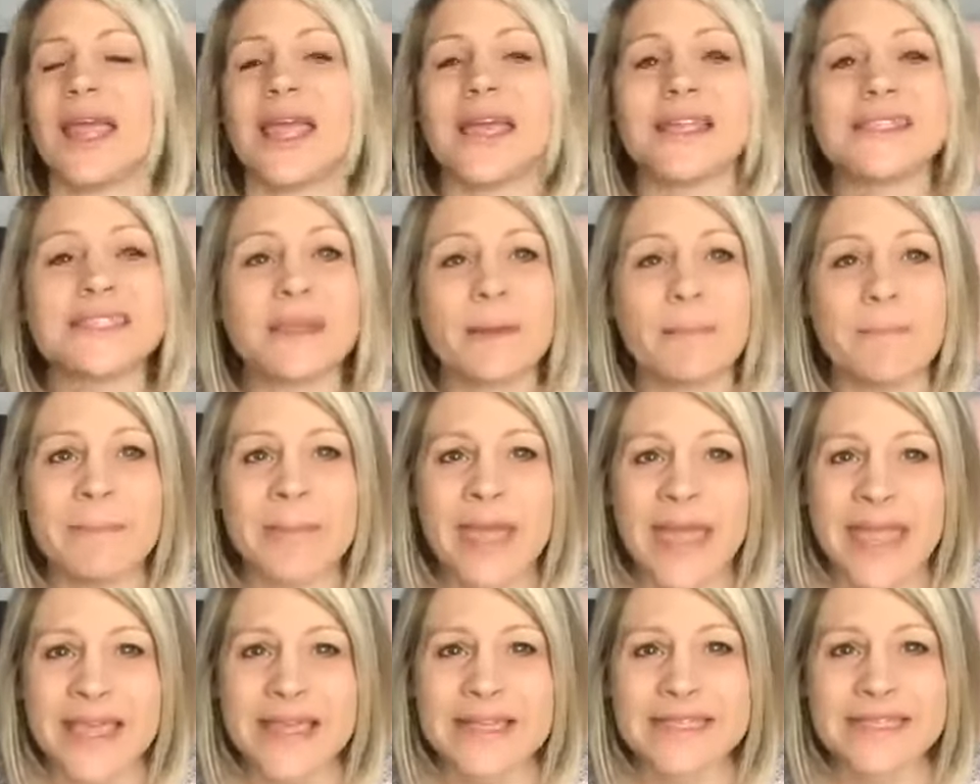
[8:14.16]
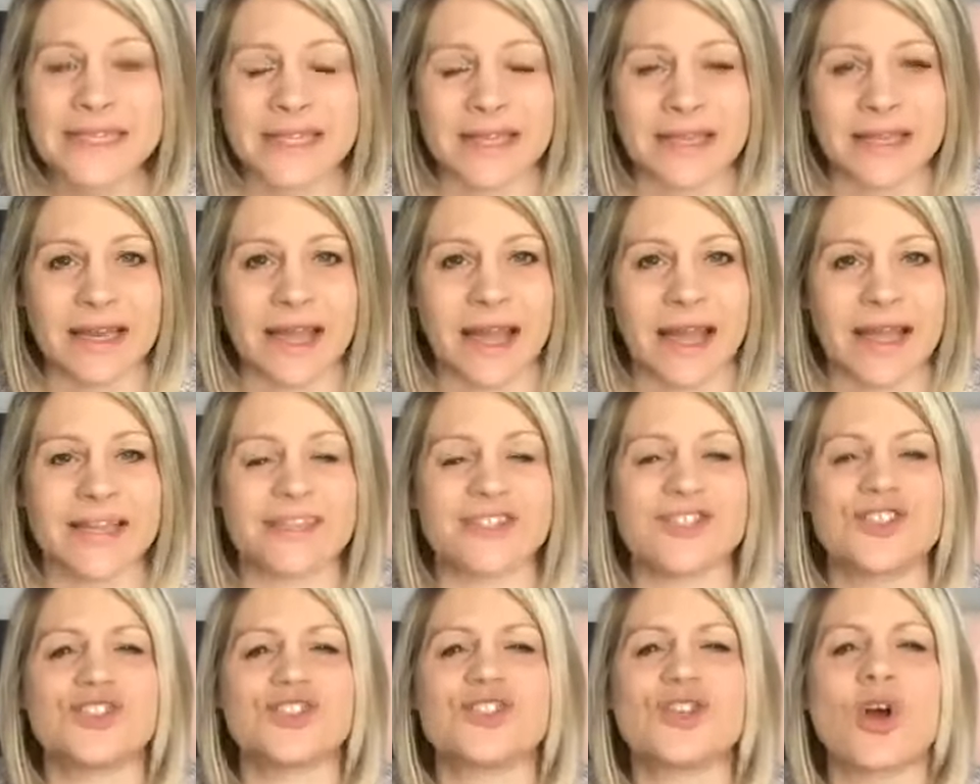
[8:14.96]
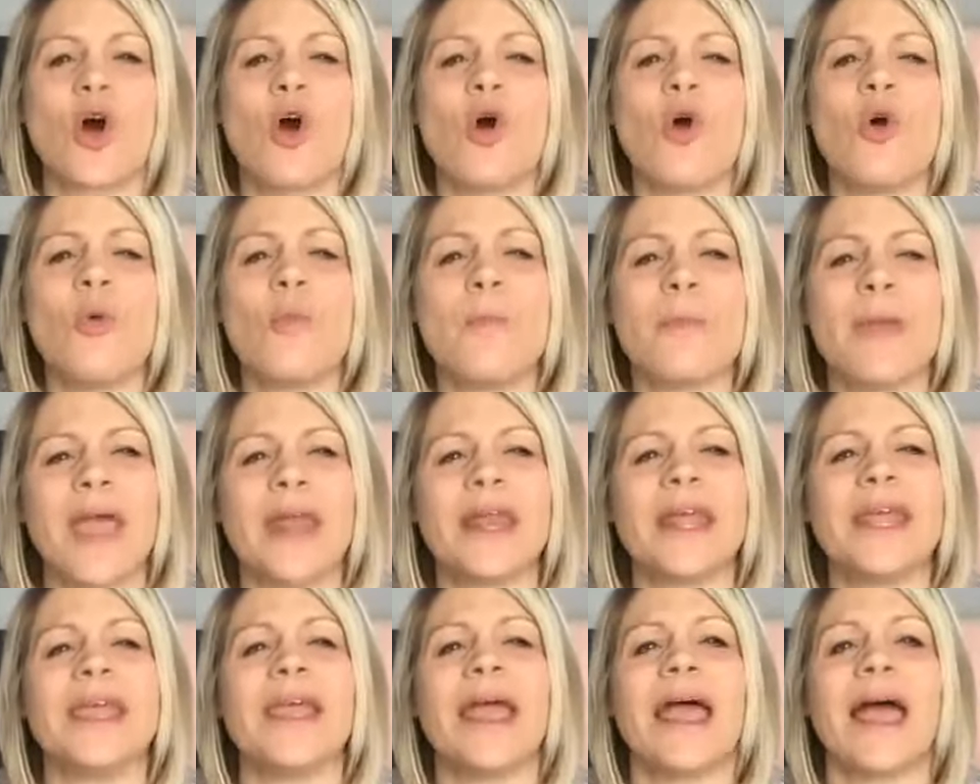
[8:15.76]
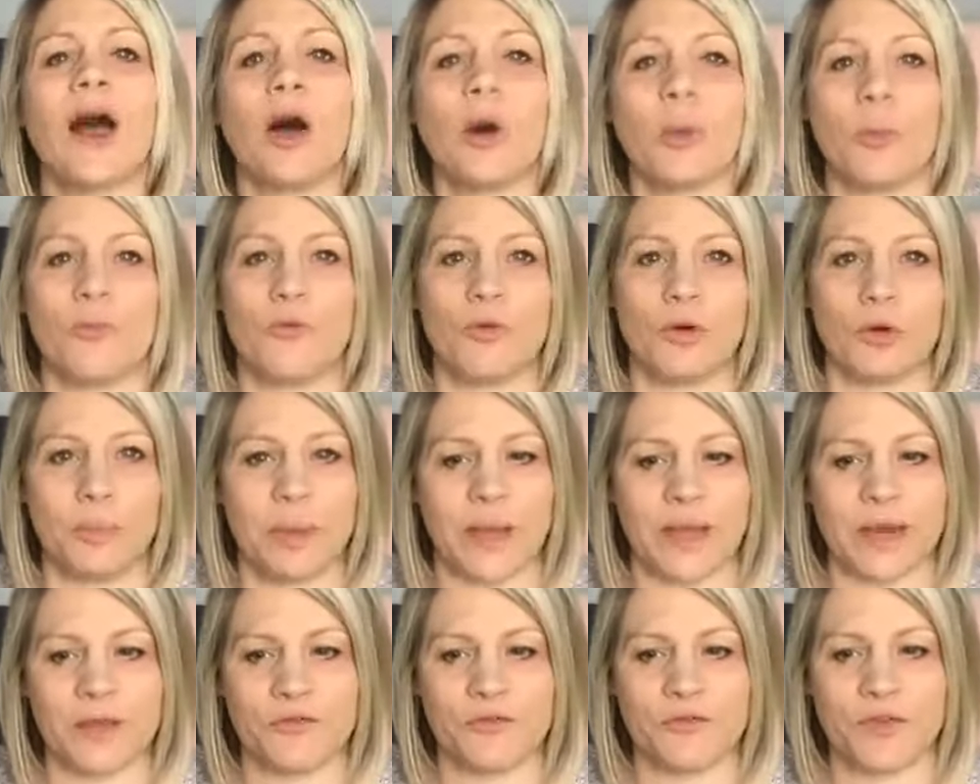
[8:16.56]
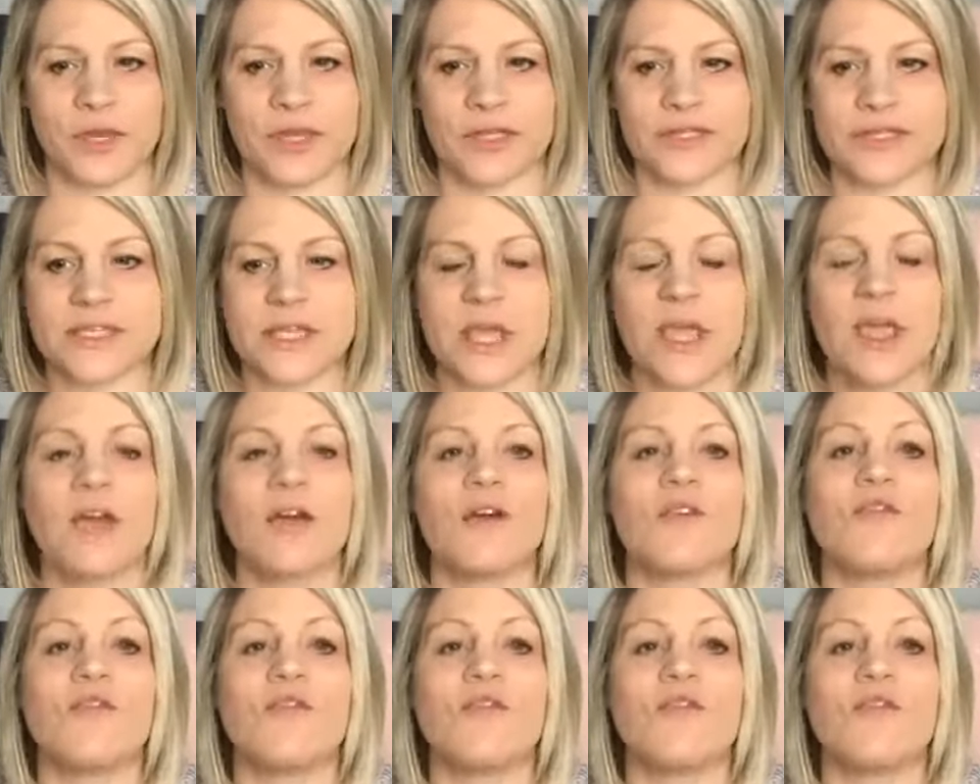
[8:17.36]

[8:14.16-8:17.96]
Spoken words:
it's amazing, guys. So many helpful benefits.